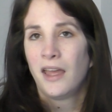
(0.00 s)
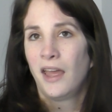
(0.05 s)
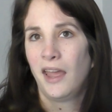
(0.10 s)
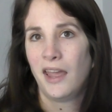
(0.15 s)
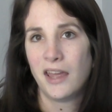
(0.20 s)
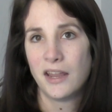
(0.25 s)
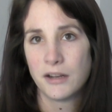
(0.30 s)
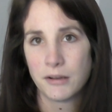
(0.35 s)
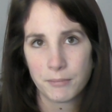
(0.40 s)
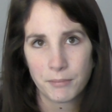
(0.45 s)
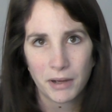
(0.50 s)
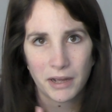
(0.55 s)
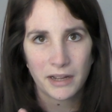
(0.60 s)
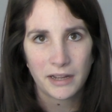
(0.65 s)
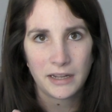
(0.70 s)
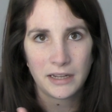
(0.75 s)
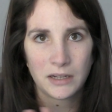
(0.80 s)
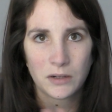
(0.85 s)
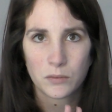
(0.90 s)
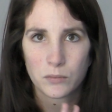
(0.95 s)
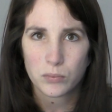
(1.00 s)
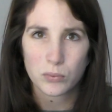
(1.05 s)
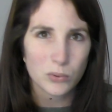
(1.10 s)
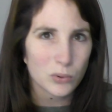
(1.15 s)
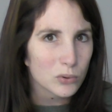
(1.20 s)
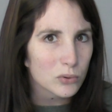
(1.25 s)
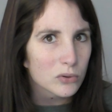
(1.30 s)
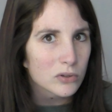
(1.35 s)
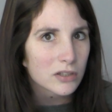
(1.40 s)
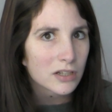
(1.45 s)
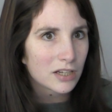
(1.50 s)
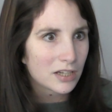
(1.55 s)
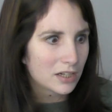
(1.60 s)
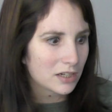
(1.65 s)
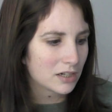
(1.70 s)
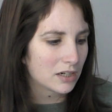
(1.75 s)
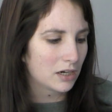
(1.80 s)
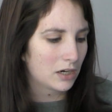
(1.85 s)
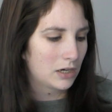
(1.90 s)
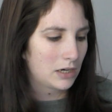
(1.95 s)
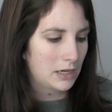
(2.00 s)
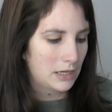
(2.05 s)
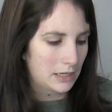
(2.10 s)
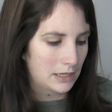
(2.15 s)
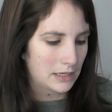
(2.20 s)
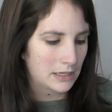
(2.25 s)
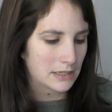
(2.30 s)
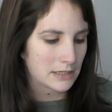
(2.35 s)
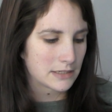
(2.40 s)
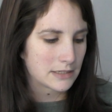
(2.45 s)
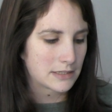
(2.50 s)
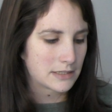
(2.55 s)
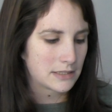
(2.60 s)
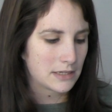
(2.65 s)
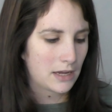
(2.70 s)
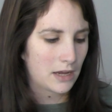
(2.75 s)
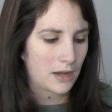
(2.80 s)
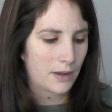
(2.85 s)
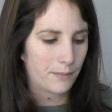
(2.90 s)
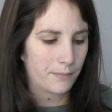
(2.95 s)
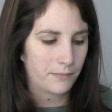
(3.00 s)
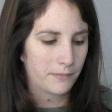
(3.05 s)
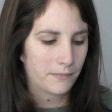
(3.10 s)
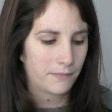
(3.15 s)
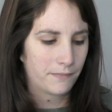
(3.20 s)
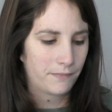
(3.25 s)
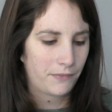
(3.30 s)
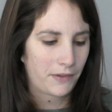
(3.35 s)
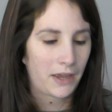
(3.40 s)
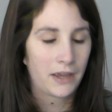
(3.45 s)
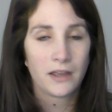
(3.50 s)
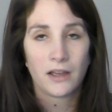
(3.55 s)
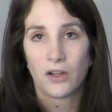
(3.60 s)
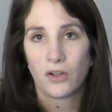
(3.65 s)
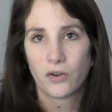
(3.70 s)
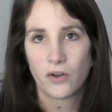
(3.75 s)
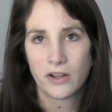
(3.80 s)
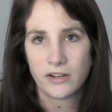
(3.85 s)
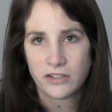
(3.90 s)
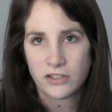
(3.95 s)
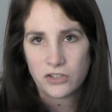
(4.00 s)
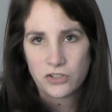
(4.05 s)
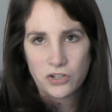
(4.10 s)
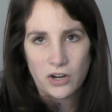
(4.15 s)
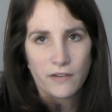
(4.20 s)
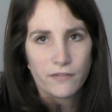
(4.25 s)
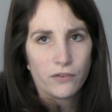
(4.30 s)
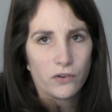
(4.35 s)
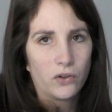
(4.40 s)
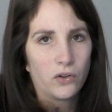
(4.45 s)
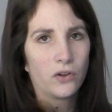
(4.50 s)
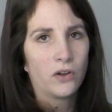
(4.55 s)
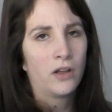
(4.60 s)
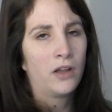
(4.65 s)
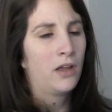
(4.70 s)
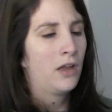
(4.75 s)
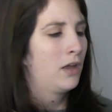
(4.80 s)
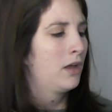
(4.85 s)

And my rule here is um, I, I'll go ahead and shuffle.